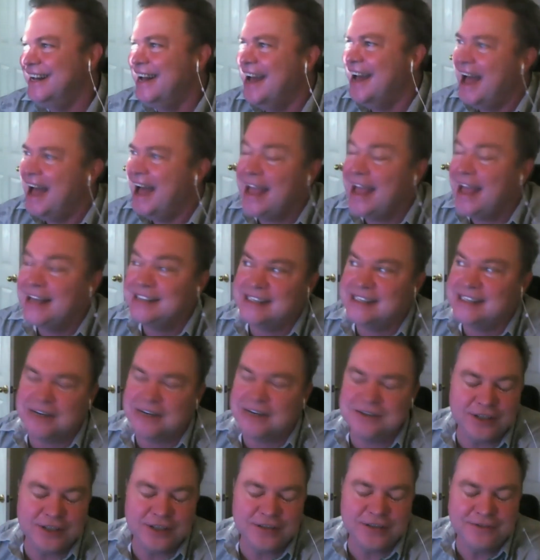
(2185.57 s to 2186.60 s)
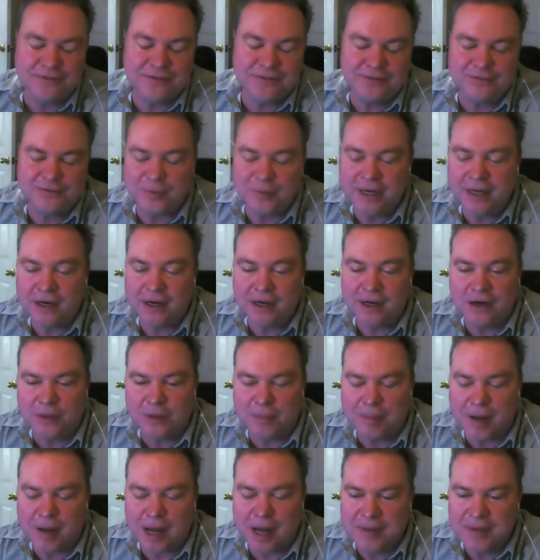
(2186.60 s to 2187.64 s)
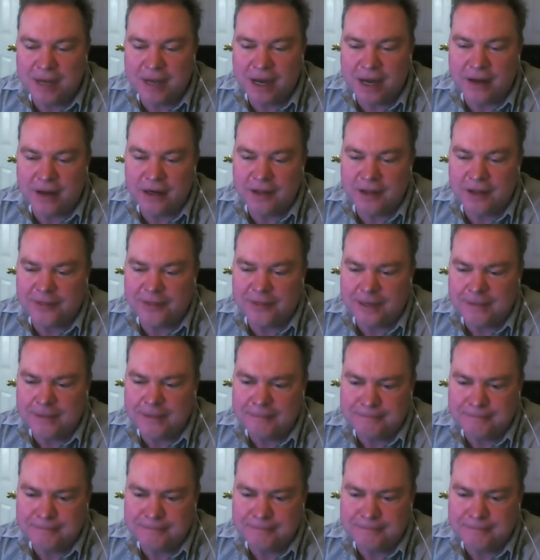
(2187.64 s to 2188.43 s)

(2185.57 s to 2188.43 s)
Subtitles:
Hey, sounds good for me. Uncle Bob, you got anything?